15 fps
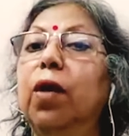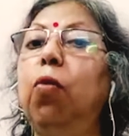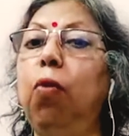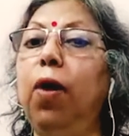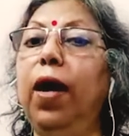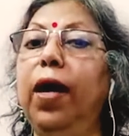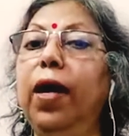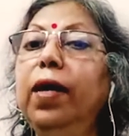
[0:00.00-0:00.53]

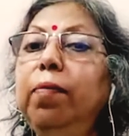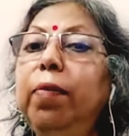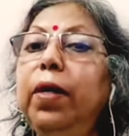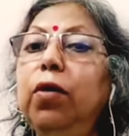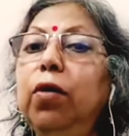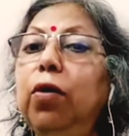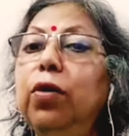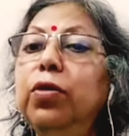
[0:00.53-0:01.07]
Why?
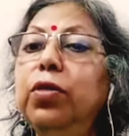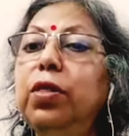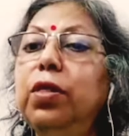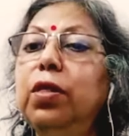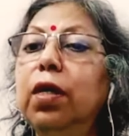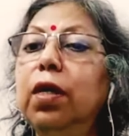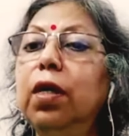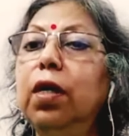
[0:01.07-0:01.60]

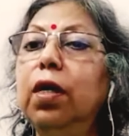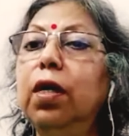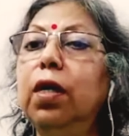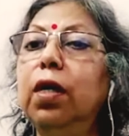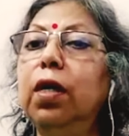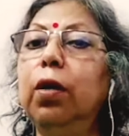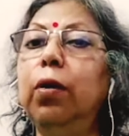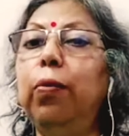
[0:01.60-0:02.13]
Because
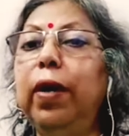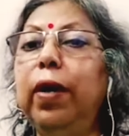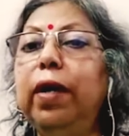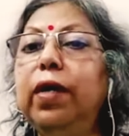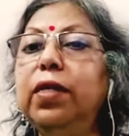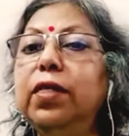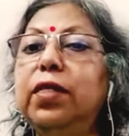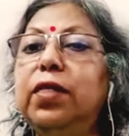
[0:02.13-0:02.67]

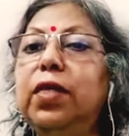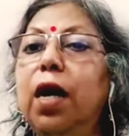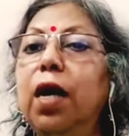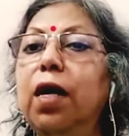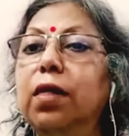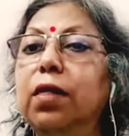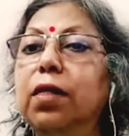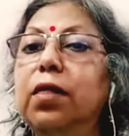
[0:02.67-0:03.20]
whereas
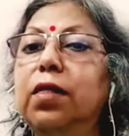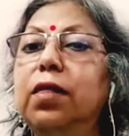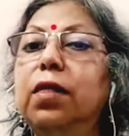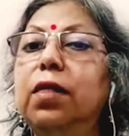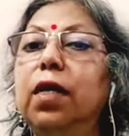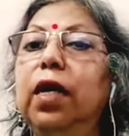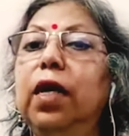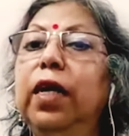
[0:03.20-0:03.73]

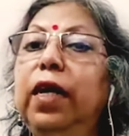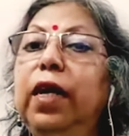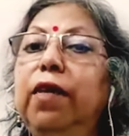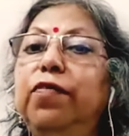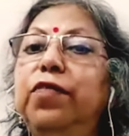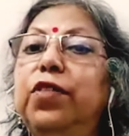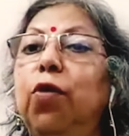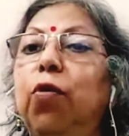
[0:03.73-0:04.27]
dance
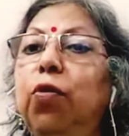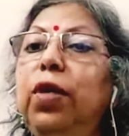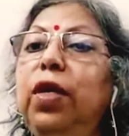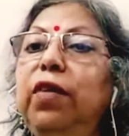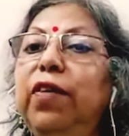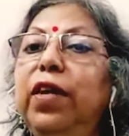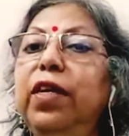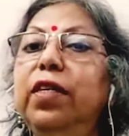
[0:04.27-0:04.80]
lives
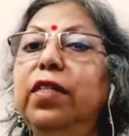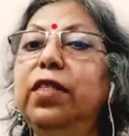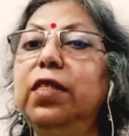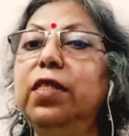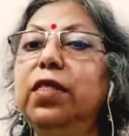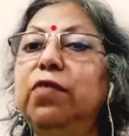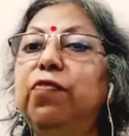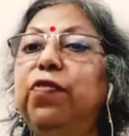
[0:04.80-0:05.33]
only when it
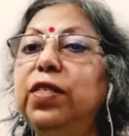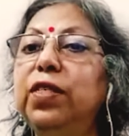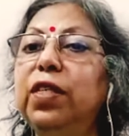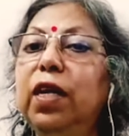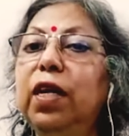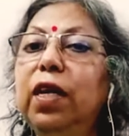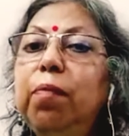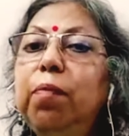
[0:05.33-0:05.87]
is
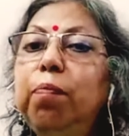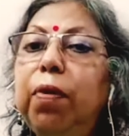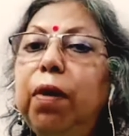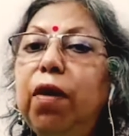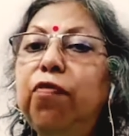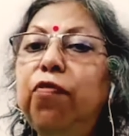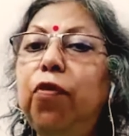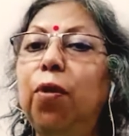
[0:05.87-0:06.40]
physically
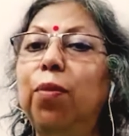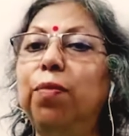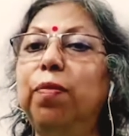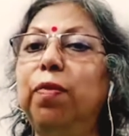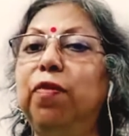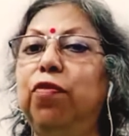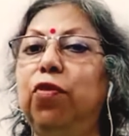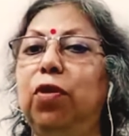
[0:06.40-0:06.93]

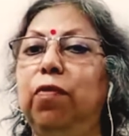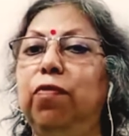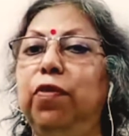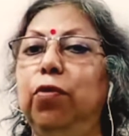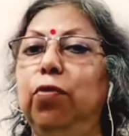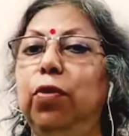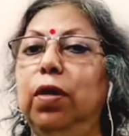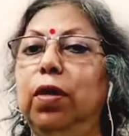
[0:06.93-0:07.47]
performed before a
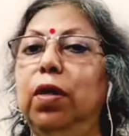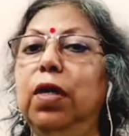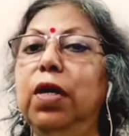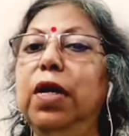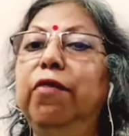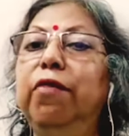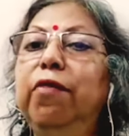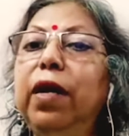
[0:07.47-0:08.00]
viewer,
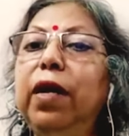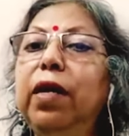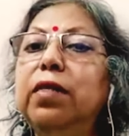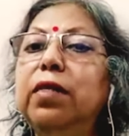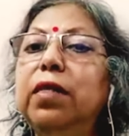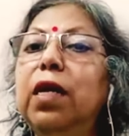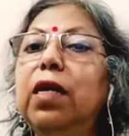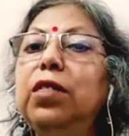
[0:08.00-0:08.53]

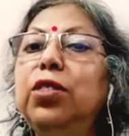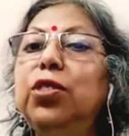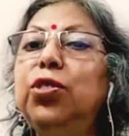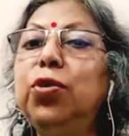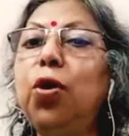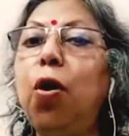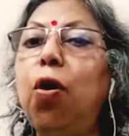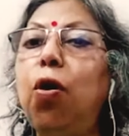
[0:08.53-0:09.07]
whereas a
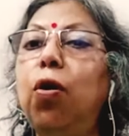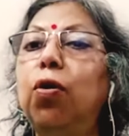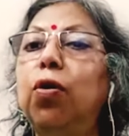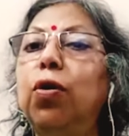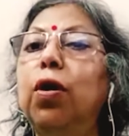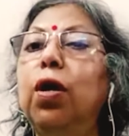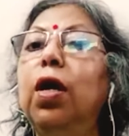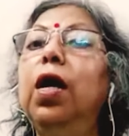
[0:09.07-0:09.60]

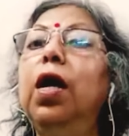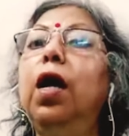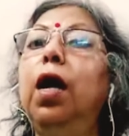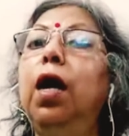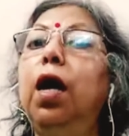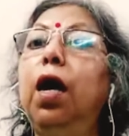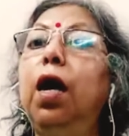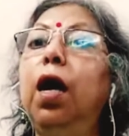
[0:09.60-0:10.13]
song,
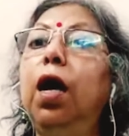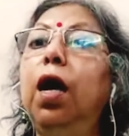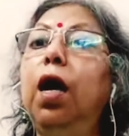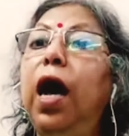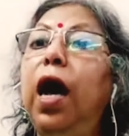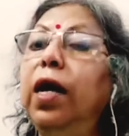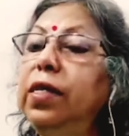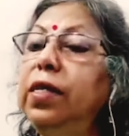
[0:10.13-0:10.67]

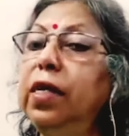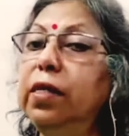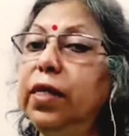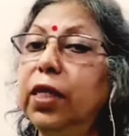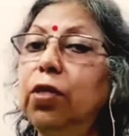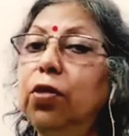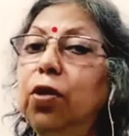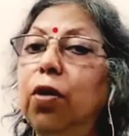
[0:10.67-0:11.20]
until
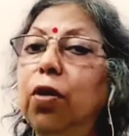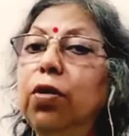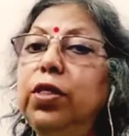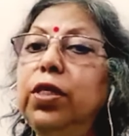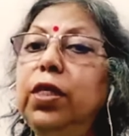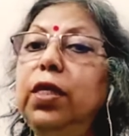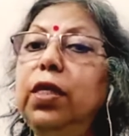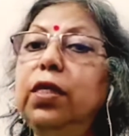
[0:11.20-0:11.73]

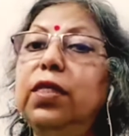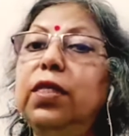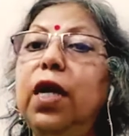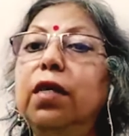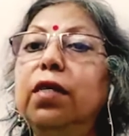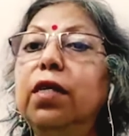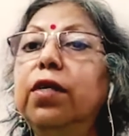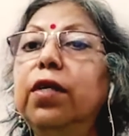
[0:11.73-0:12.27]
technology
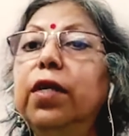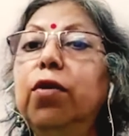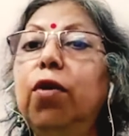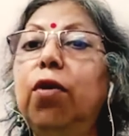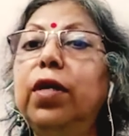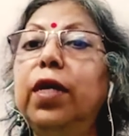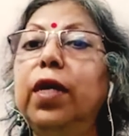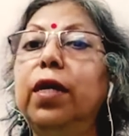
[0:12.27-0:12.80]
started
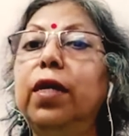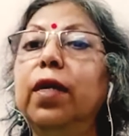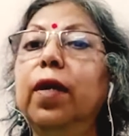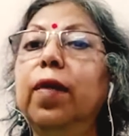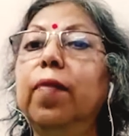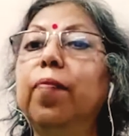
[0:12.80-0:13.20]
recording,